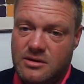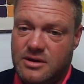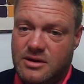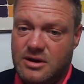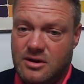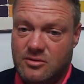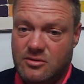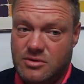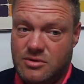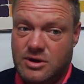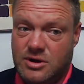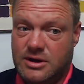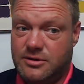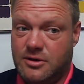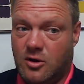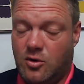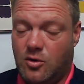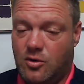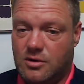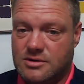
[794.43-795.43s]
you know you
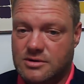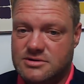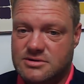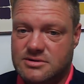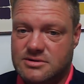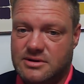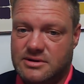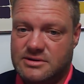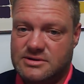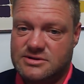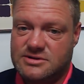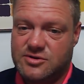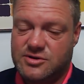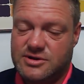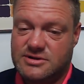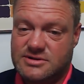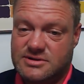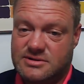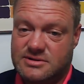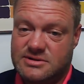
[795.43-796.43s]
need the holds. And so
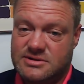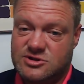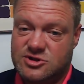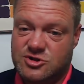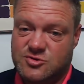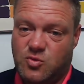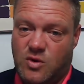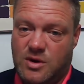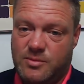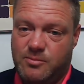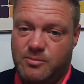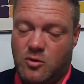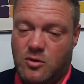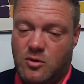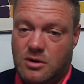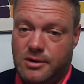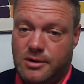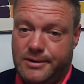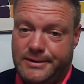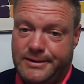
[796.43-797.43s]
this is just one
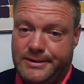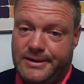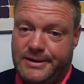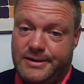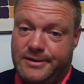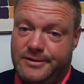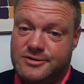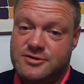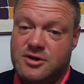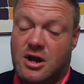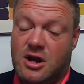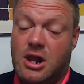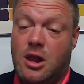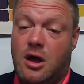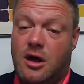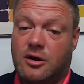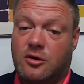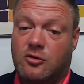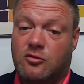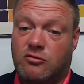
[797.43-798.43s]
more. There's not a
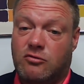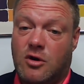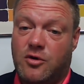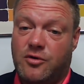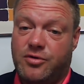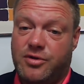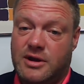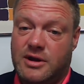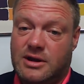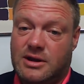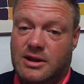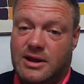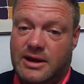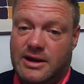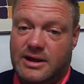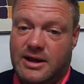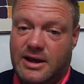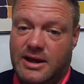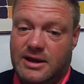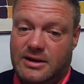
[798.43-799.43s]
lot of growth in
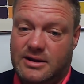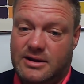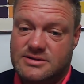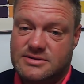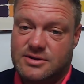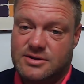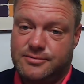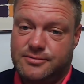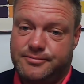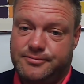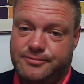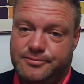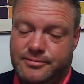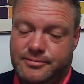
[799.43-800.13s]
Atlantic Canada, so